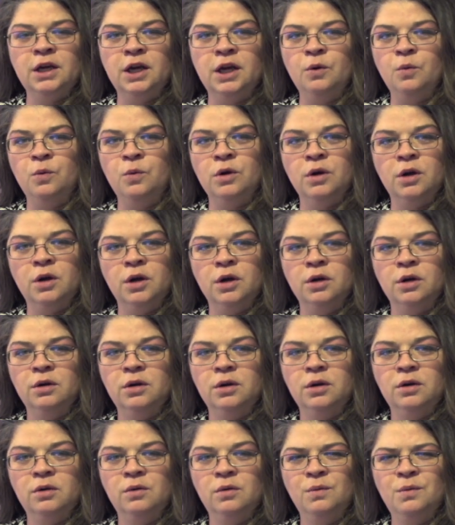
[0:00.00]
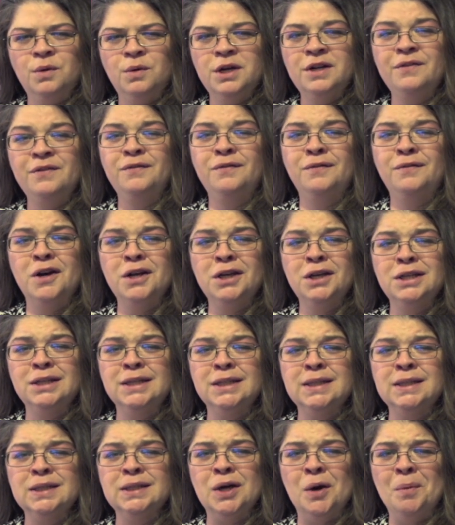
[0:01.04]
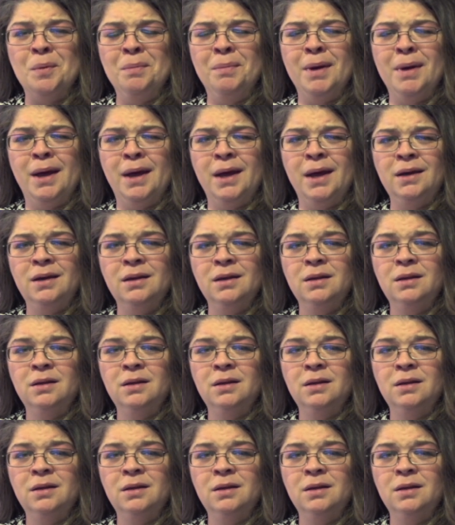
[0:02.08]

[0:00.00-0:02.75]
it were, what a fucking scumbag.